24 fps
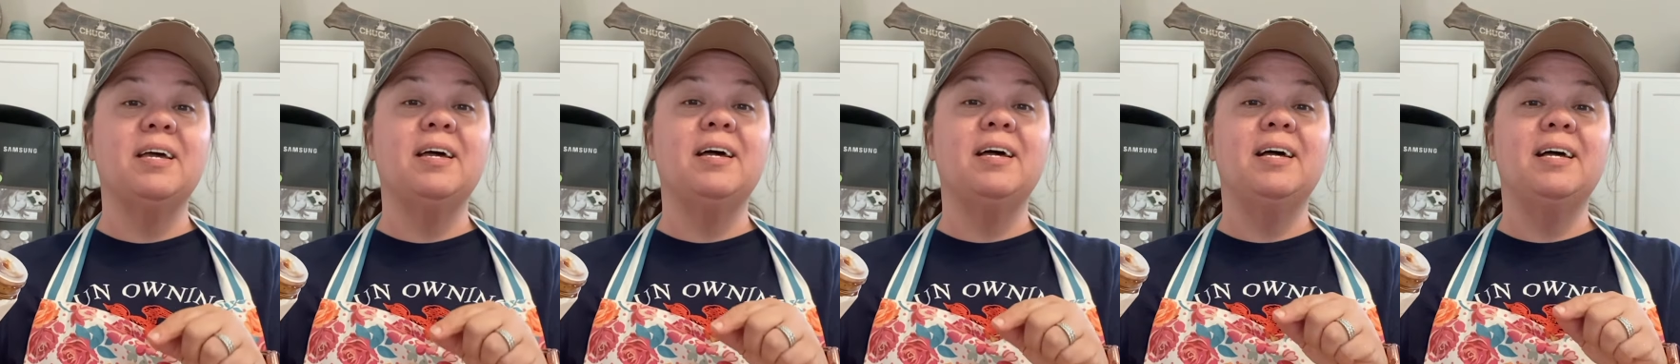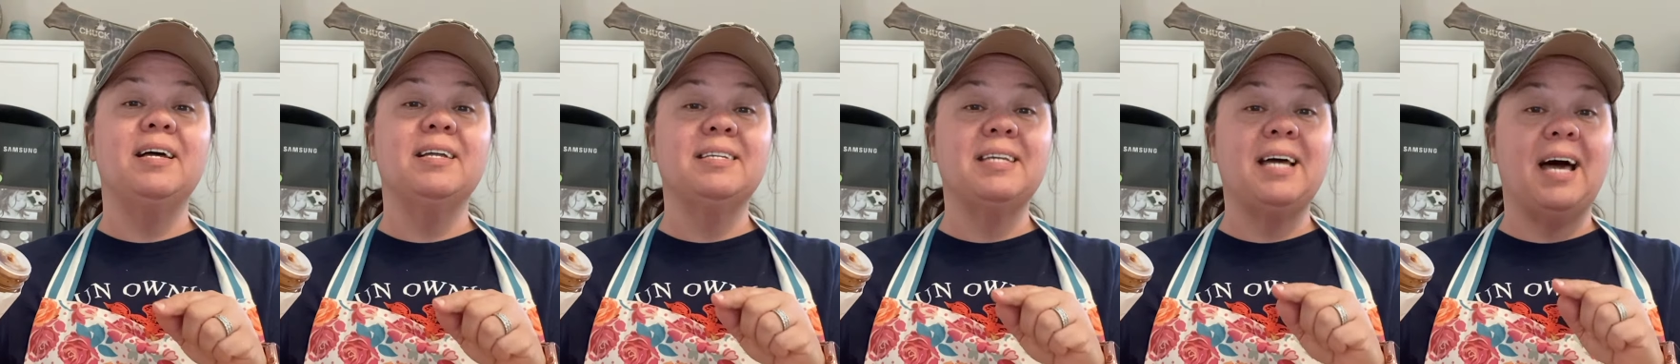
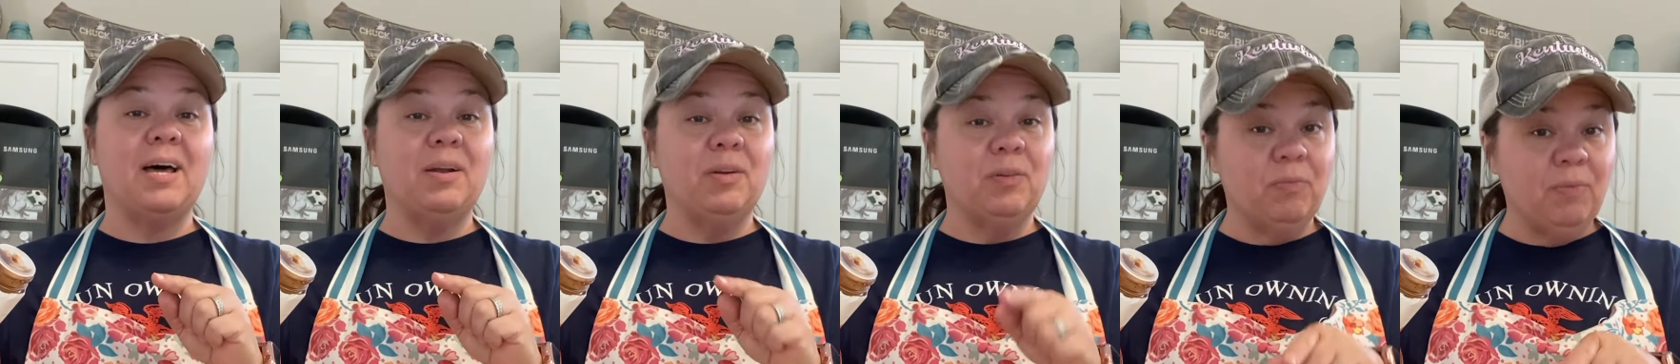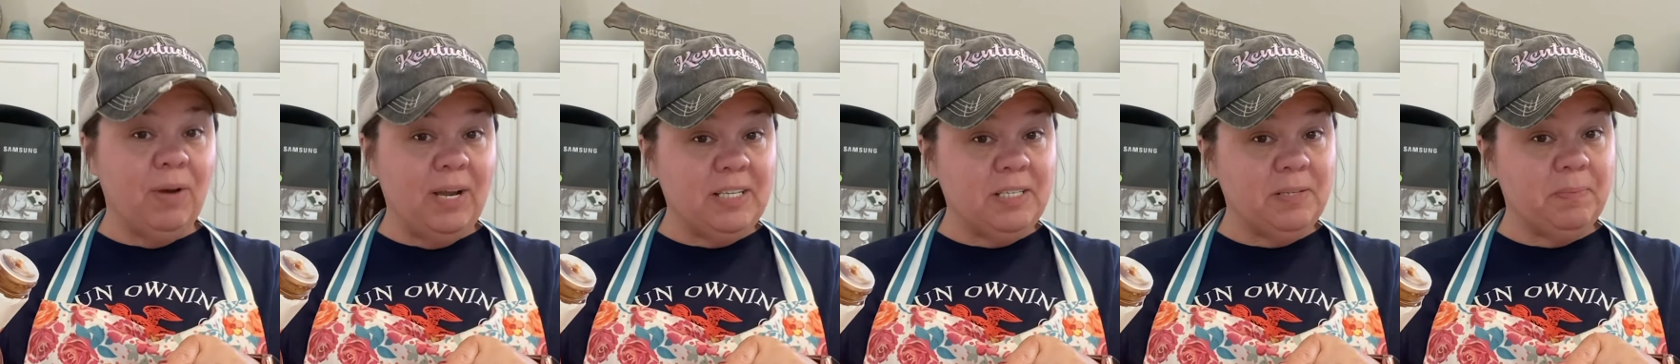titled
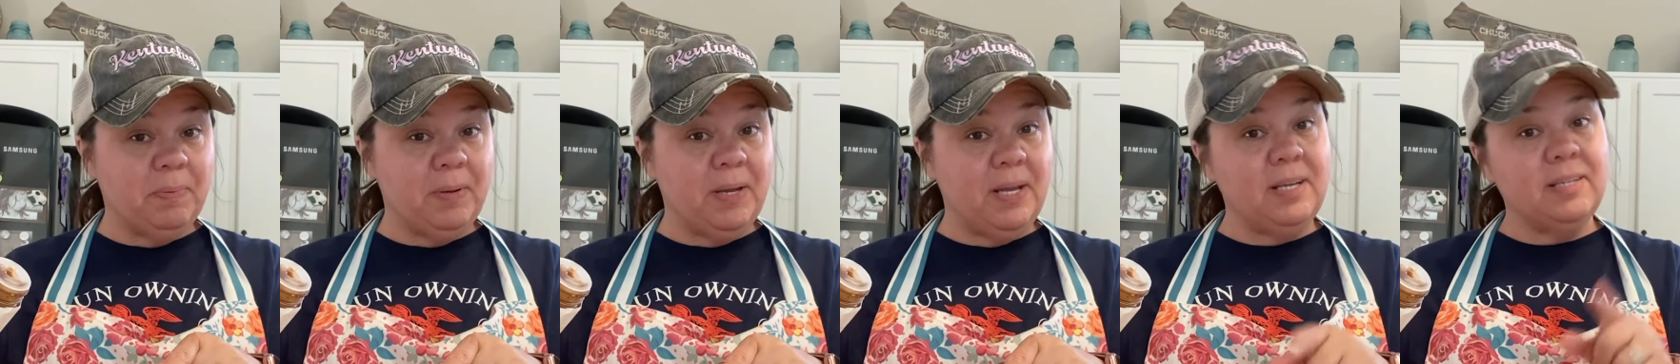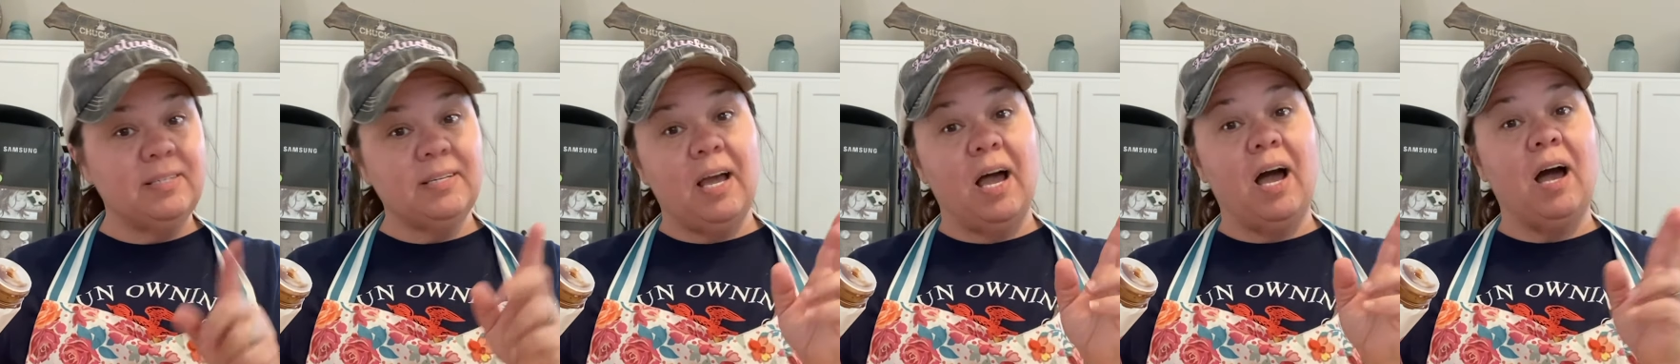
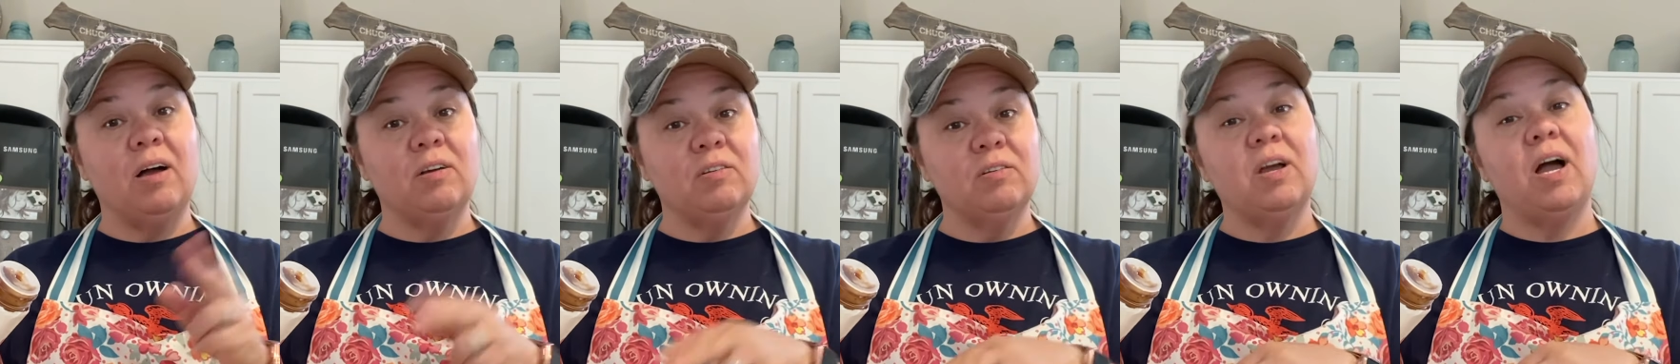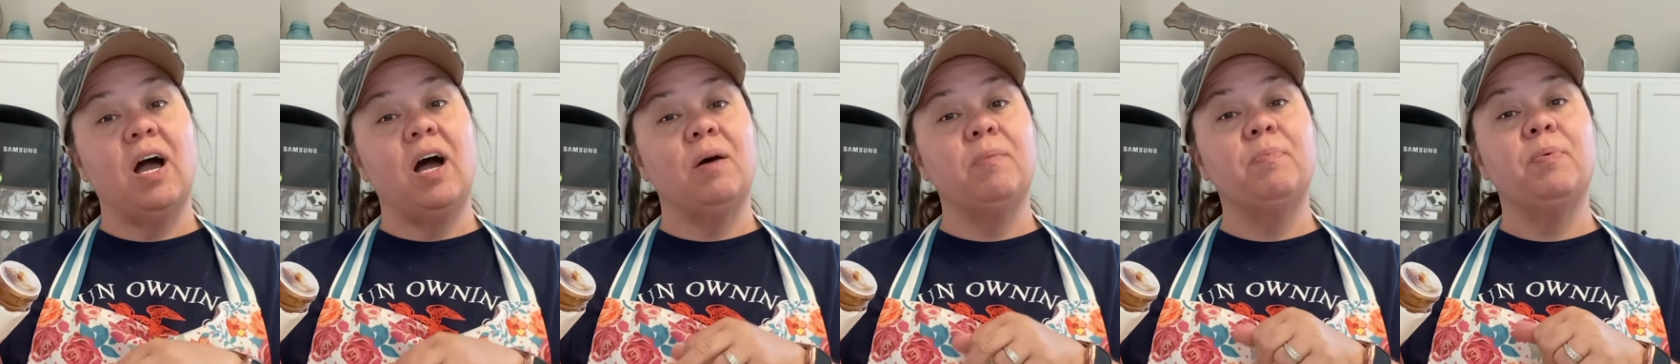recipes.
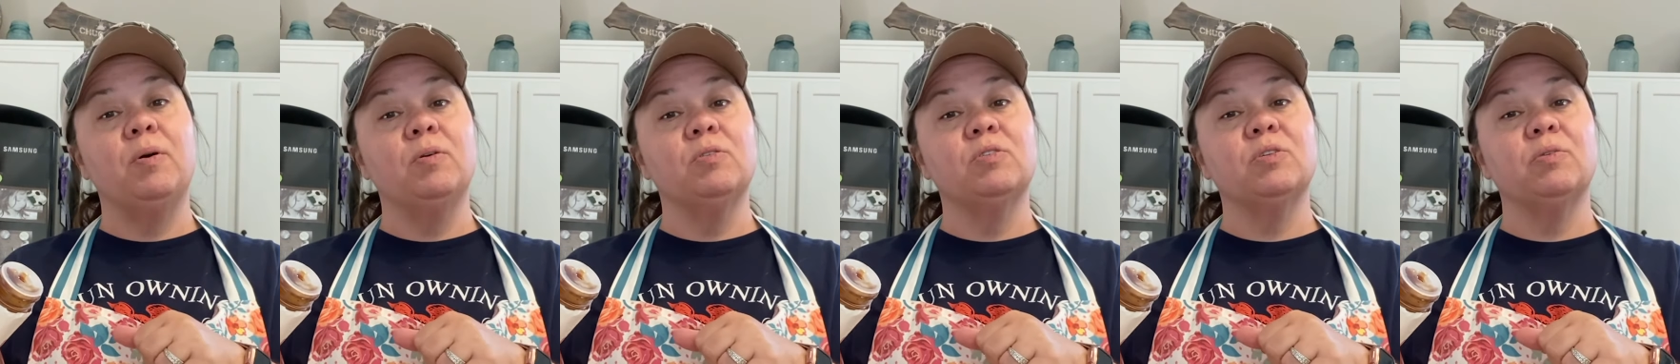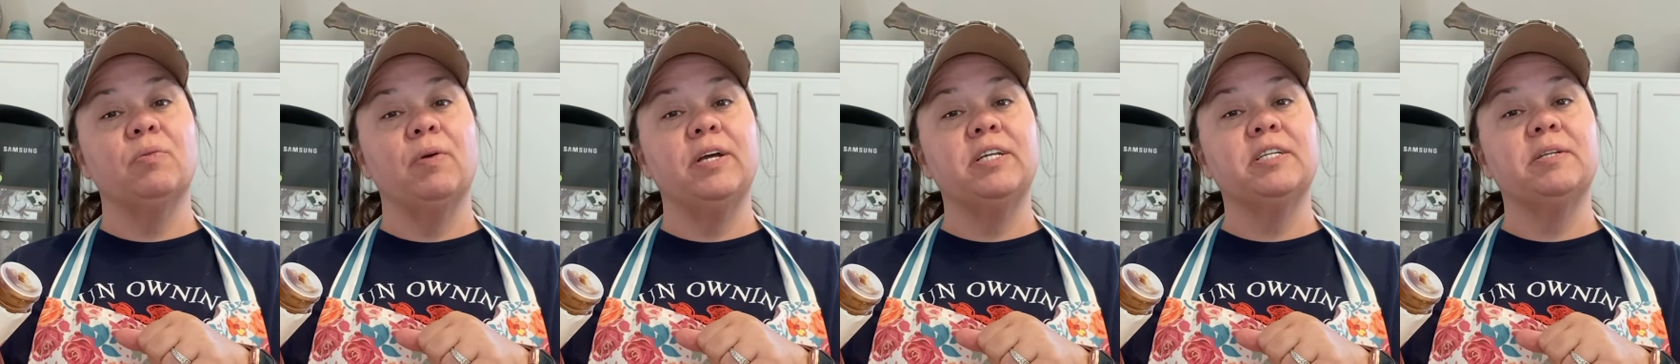I'll post the
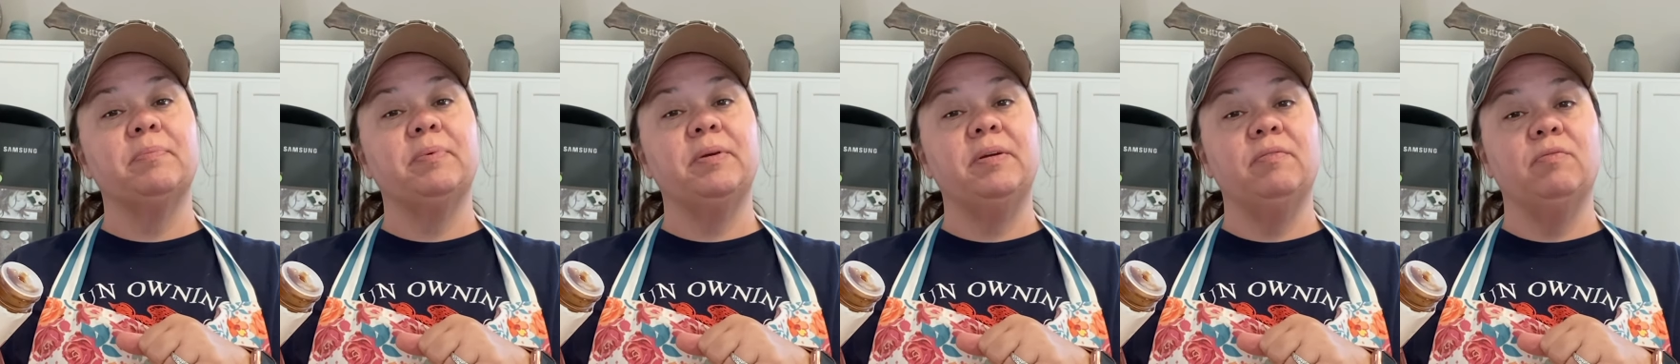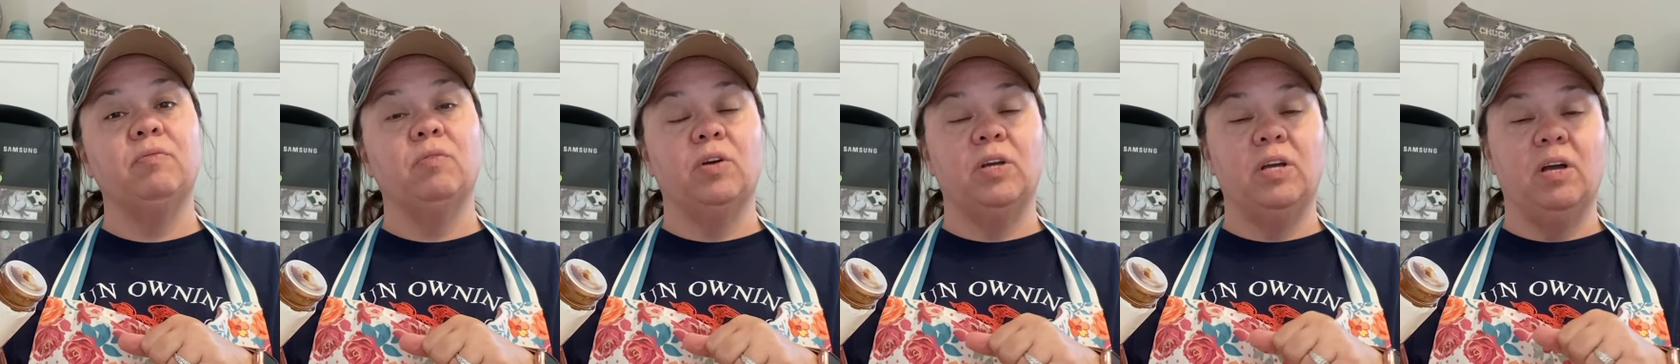recipe
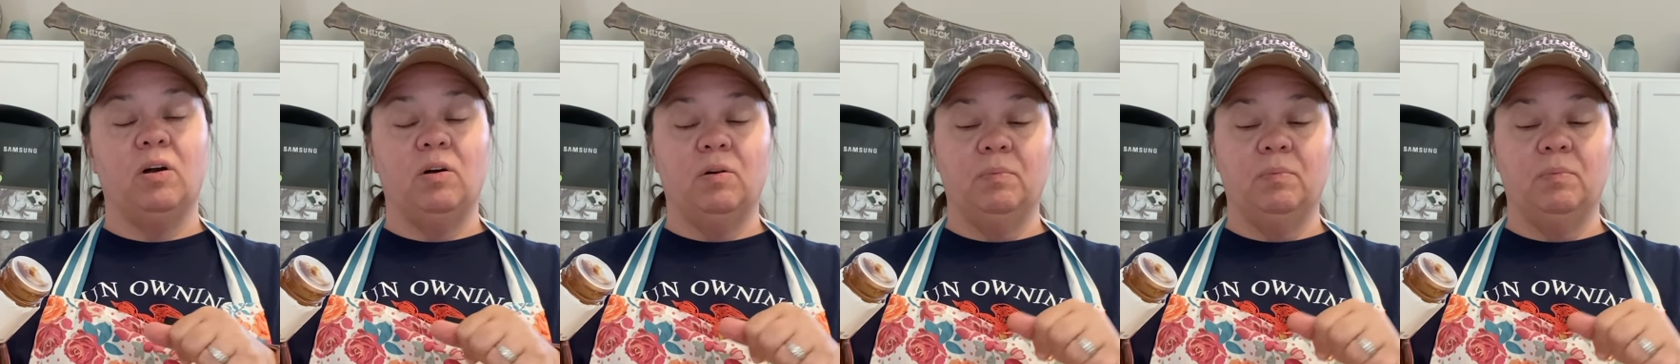for y'all.